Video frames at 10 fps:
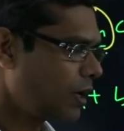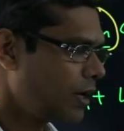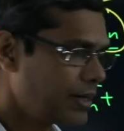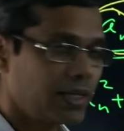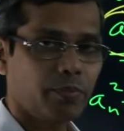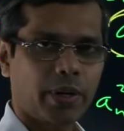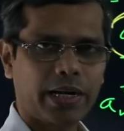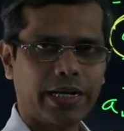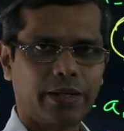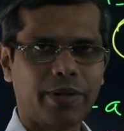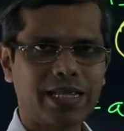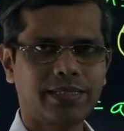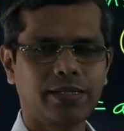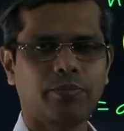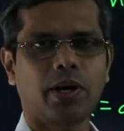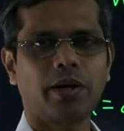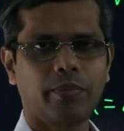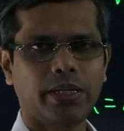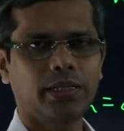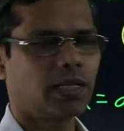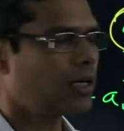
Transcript: real part and imaginary part being the